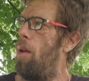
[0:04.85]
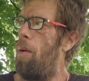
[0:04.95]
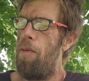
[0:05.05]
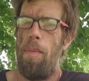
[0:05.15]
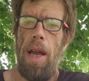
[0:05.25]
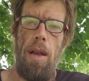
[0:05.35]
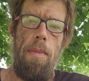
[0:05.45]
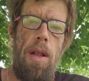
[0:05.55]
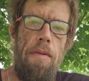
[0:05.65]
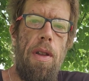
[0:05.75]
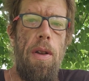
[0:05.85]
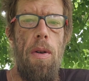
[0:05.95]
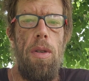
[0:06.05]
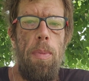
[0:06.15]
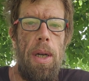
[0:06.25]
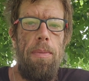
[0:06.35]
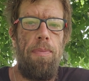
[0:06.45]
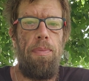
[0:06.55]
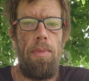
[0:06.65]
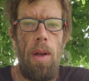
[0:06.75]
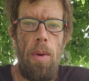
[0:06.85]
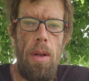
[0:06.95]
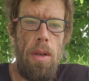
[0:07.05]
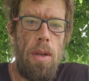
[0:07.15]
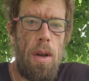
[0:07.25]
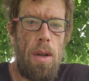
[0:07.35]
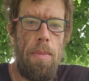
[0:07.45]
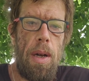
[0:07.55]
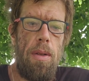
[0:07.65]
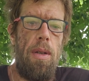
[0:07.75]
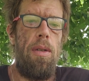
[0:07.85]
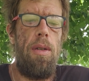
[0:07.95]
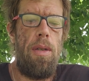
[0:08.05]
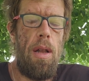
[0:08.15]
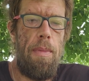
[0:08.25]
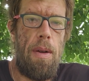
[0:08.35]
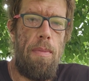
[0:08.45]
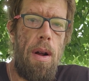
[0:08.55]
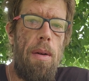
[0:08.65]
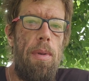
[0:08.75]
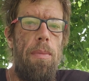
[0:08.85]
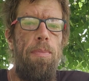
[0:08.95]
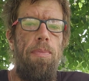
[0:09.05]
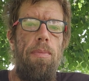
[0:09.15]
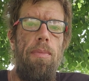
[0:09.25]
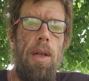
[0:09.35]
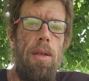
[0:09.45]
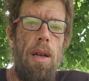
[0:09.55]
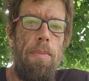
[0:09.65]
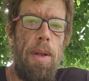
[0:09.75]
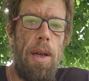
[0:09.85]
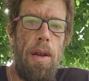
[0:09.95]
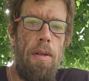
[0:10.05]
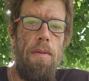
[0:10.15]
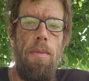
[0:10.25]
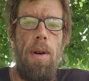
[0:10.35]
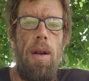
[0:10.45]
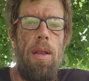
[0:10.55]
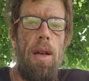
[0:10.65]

up for making many videos, but I wanted to talk about the systemic problem that's happening here in Vermont.